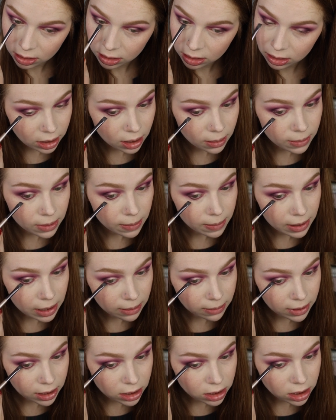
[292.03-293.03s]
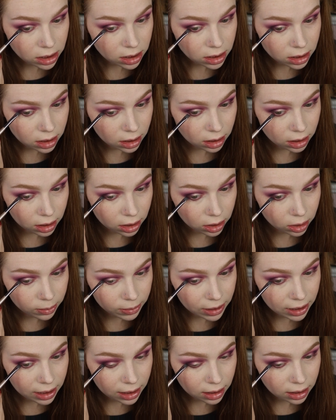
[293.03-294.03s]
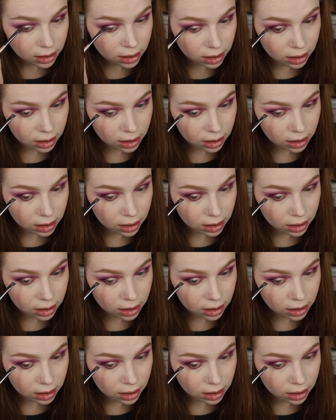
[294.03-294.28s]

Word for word: bring up the pigment just a little bit.